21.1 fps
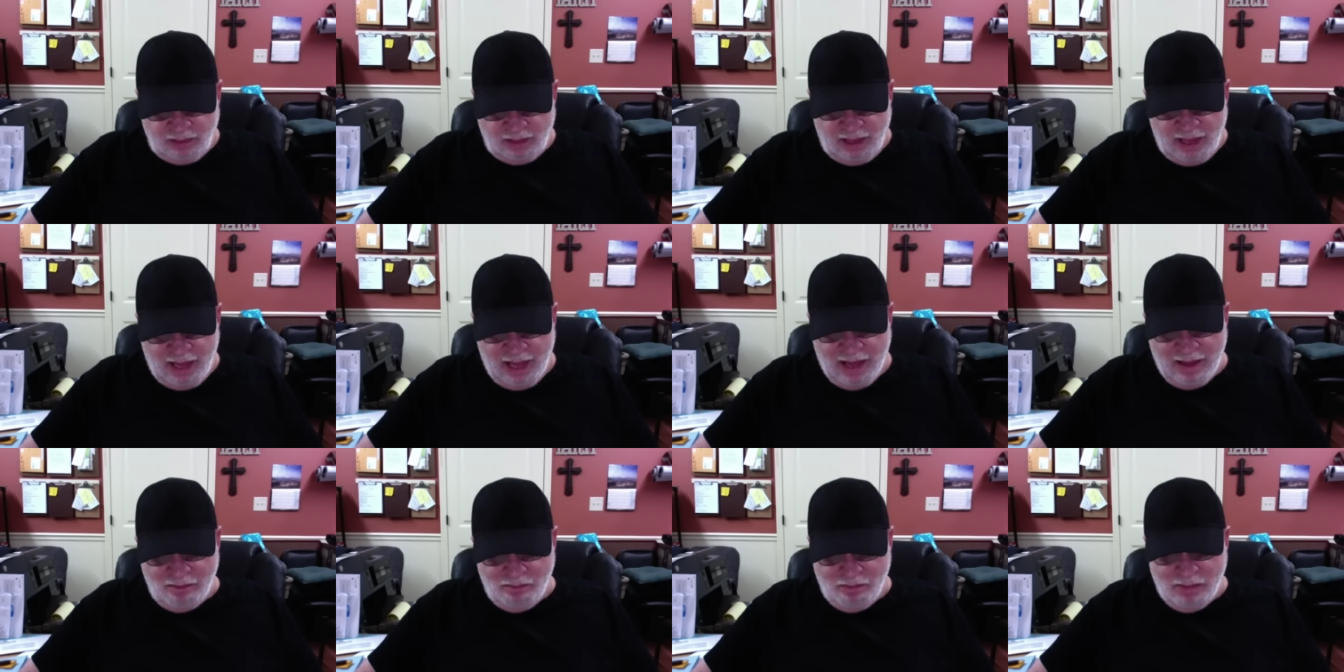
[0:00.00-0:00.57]

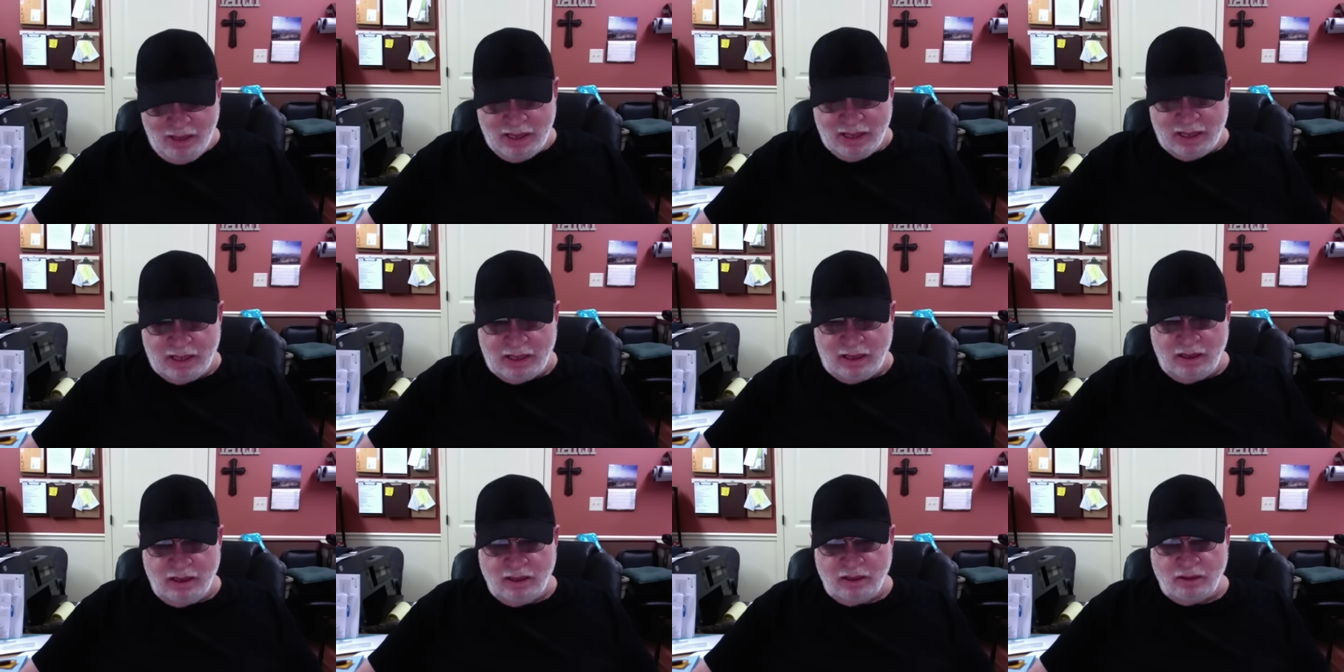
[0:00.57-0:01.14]
how
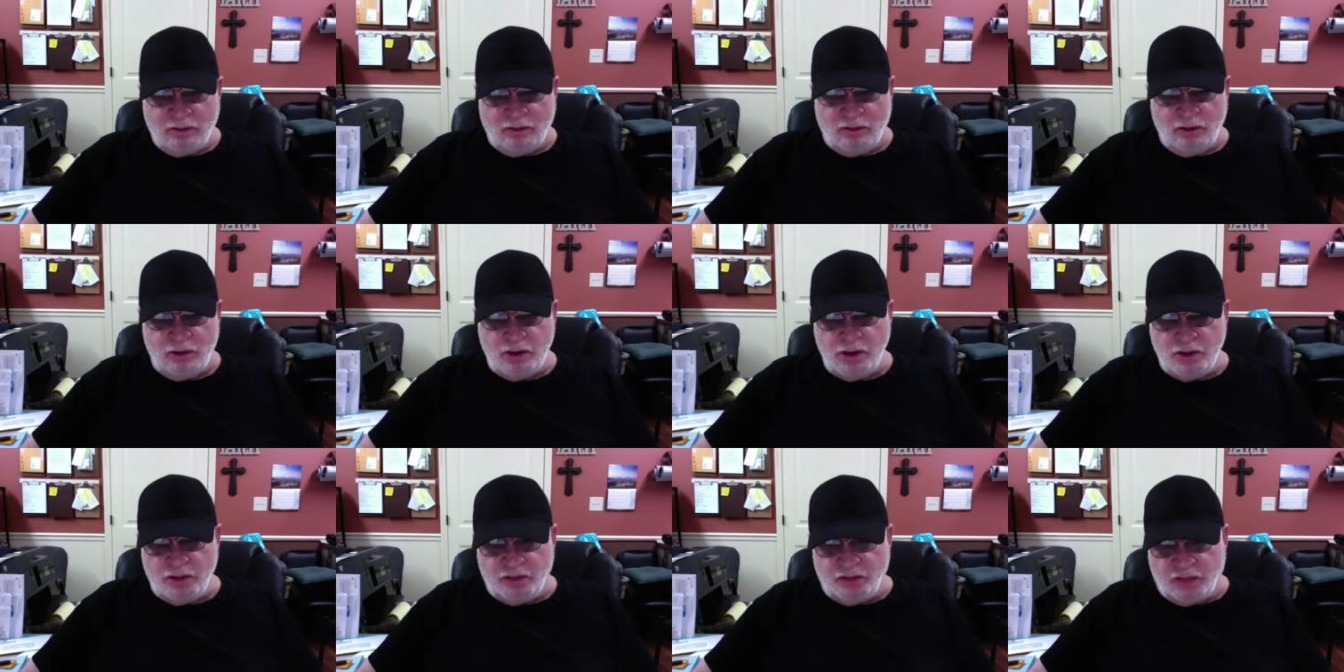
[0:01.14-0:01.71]
many do
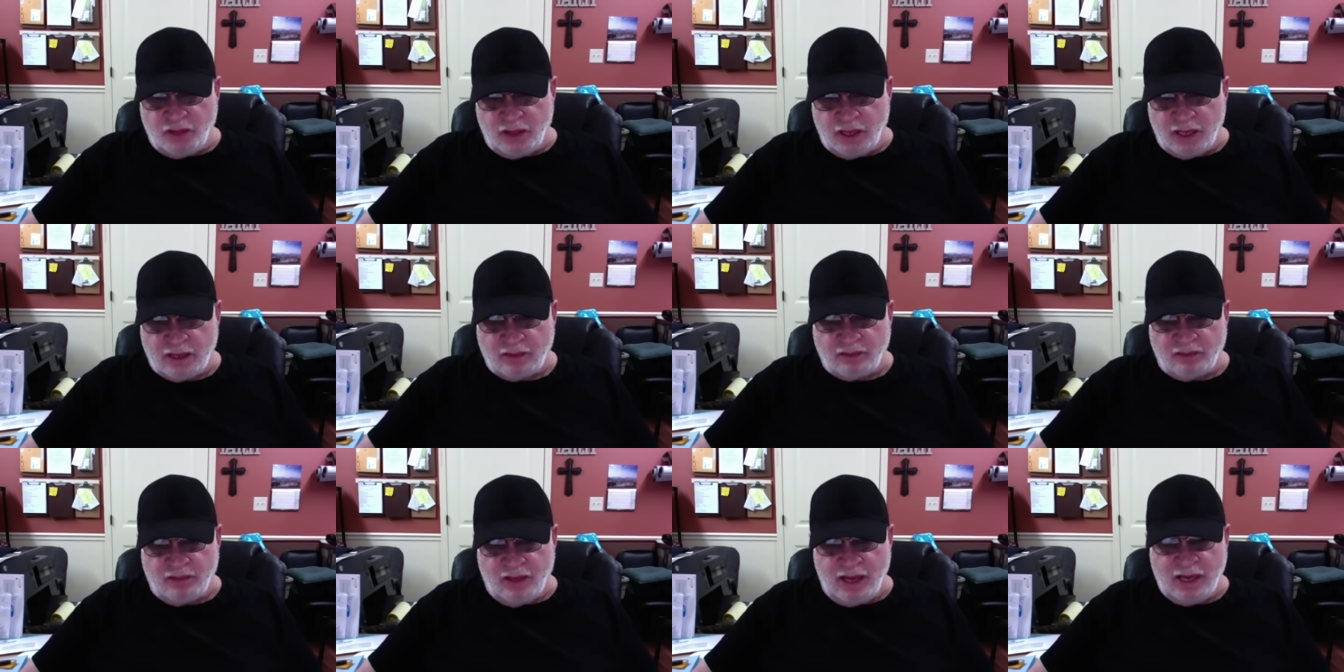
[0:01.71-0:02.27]
you
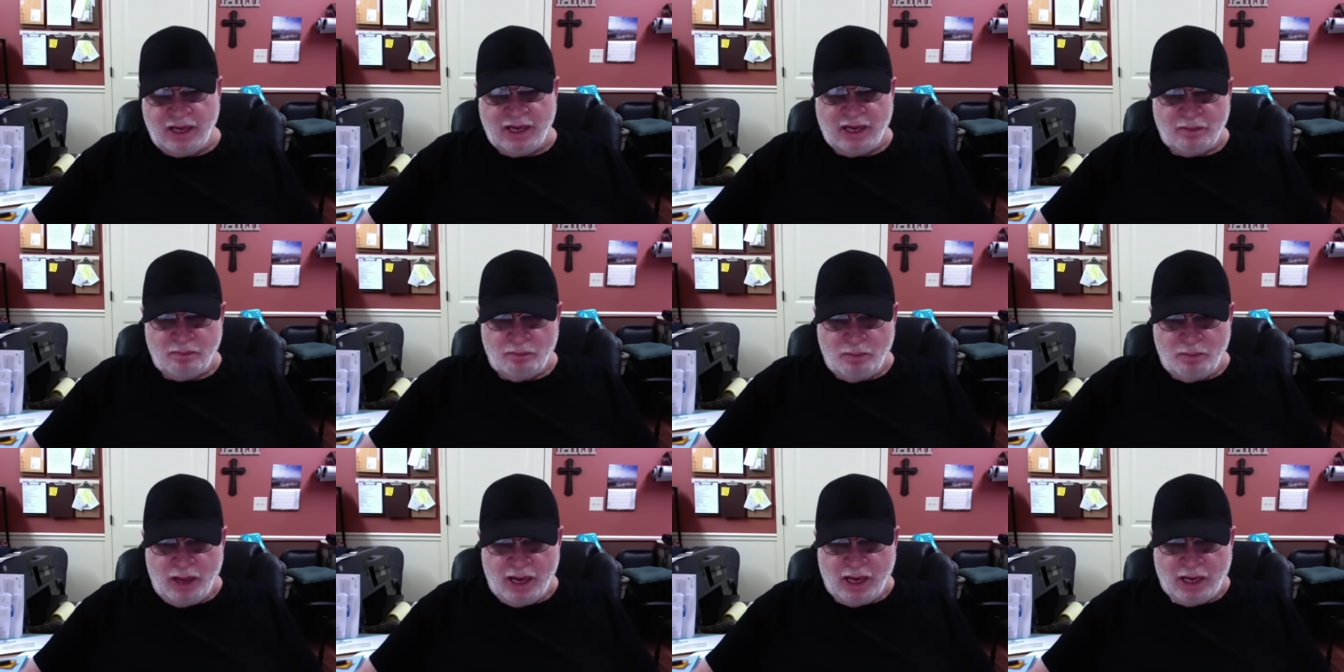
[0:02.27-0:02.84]
think they
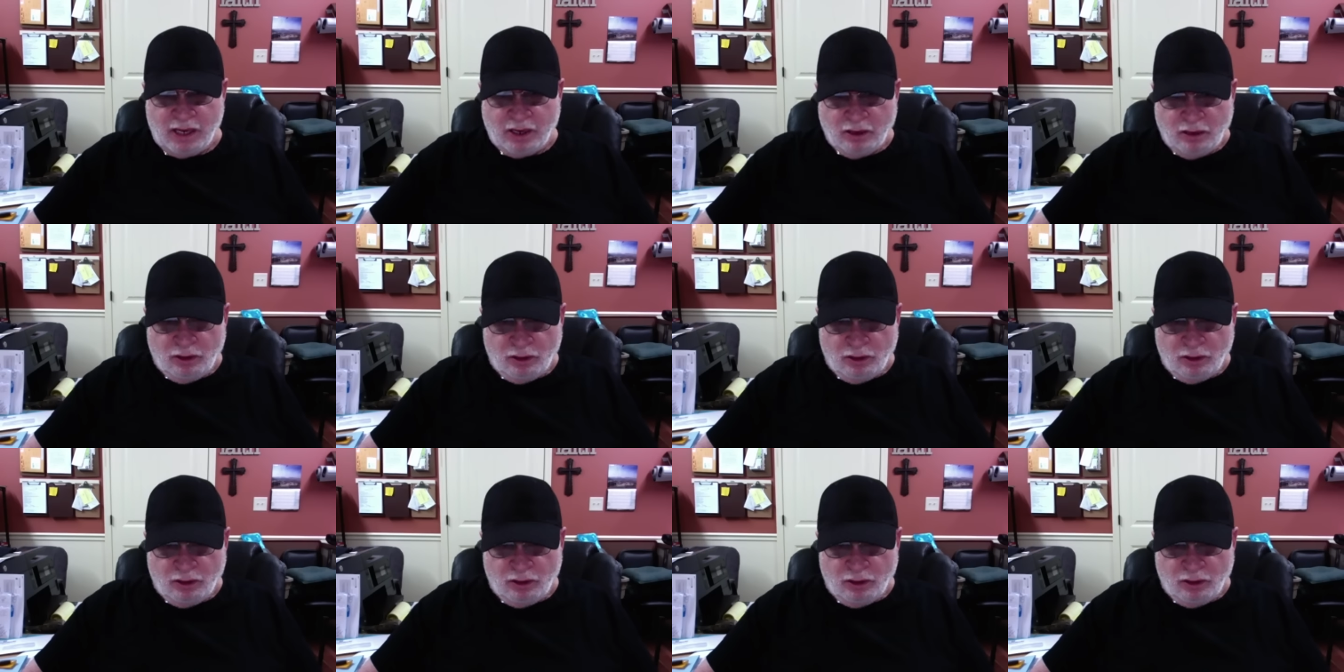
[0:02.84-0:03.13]
can make